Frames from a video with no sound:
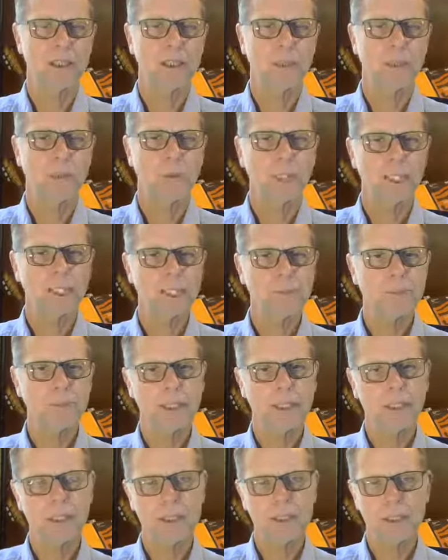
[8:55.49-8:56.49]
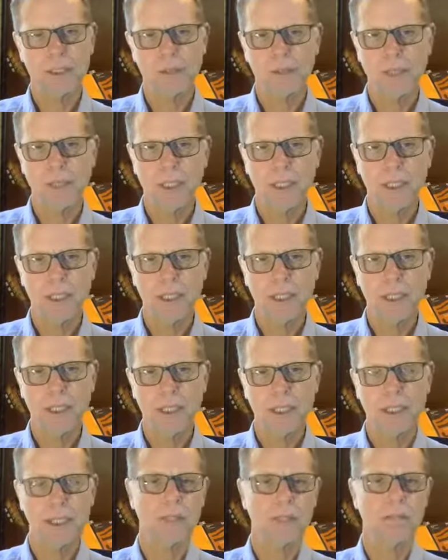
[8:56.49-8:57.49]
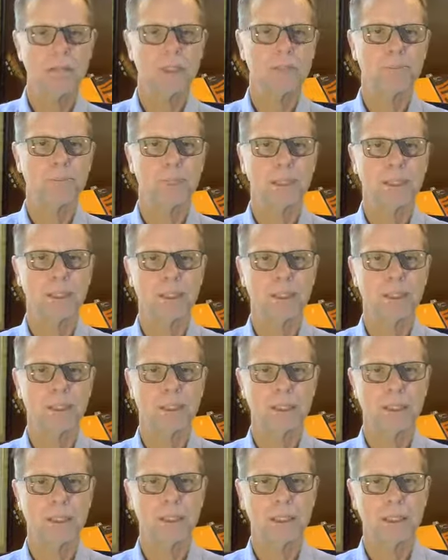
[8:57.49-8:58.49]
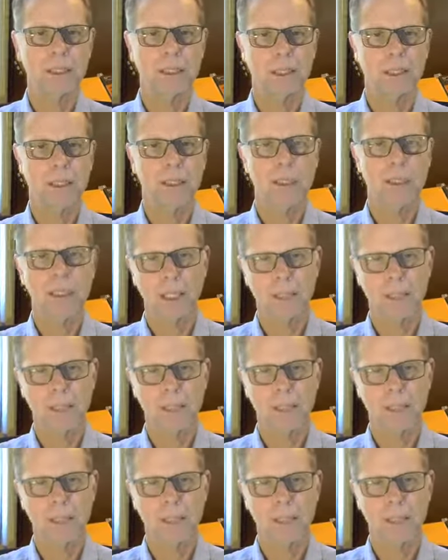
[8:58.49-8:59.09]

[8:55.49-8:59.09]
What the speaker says: One aspect is serenity. The other aspect is insight.